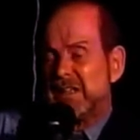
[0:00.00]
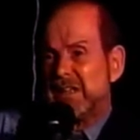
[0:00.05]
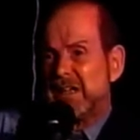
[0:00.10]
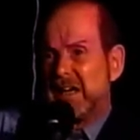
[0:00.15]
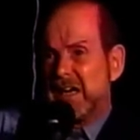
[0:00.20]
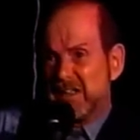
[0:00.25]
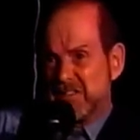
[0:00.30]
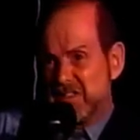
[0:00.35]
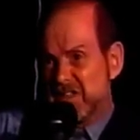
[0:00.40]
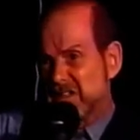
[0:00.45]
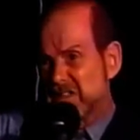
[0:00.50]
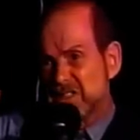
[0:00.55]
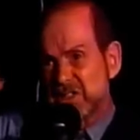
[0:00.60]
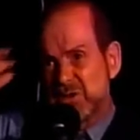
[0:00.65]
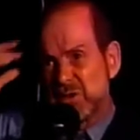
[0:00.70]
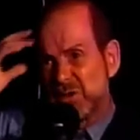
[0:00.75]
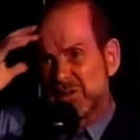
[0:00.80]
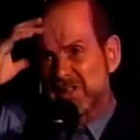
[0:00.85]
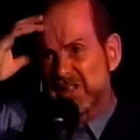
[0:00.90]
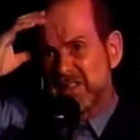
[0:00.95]
I think it's
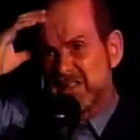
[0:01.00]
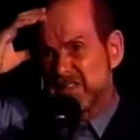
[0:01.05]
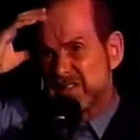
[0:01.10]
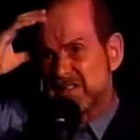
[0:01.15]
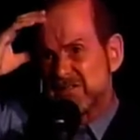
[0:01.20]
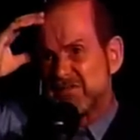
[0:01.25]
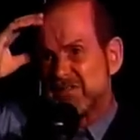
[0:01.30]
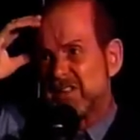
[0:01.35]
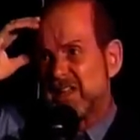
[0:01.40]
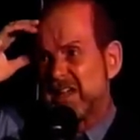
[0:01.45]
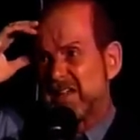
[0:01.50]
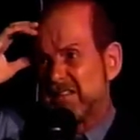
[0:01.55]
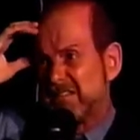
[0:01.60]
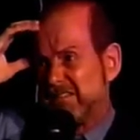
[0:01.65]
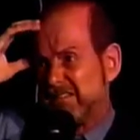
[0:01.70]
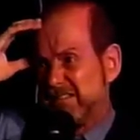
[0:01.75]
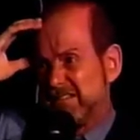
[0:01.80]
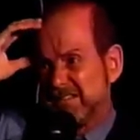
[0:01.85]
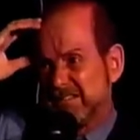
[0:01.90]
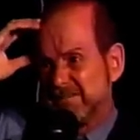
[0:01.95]
called the kiss of
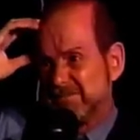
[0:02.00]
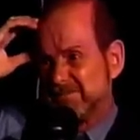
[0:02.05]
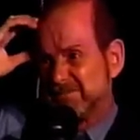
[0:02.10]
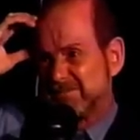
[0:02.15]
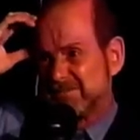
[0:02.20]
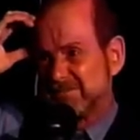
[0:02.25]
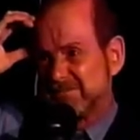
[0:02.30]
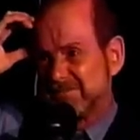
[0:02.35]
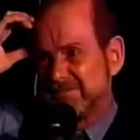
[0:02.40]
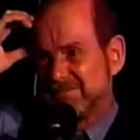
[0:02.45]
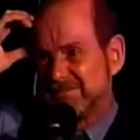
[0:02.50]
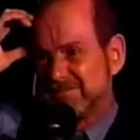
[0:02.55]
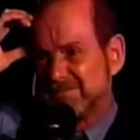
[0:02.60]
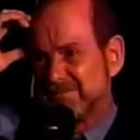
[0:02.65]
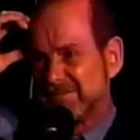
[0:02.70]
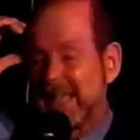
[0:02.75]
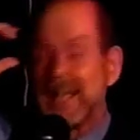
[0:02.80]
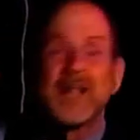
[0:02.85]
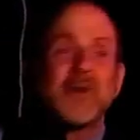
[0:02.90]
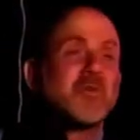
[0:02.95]
death.
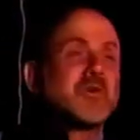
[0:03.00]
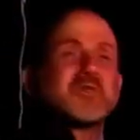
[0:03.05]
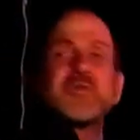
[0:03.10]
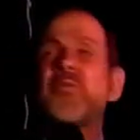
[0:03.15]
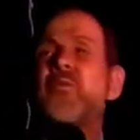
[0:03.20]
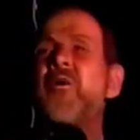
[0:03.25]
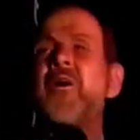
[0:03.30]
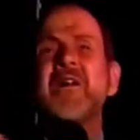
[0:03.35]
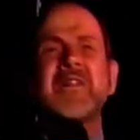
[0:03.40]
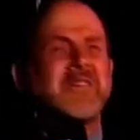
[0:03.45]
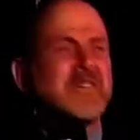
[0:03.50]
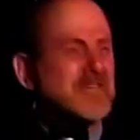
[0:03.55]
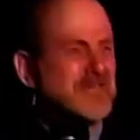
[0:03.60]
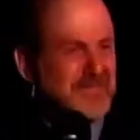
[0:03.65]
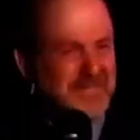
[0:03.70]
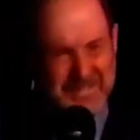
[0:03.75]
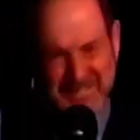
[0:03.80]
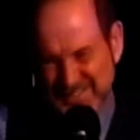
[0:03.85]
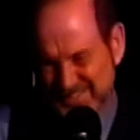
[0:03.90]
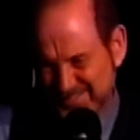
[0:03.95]
And it was wonderful.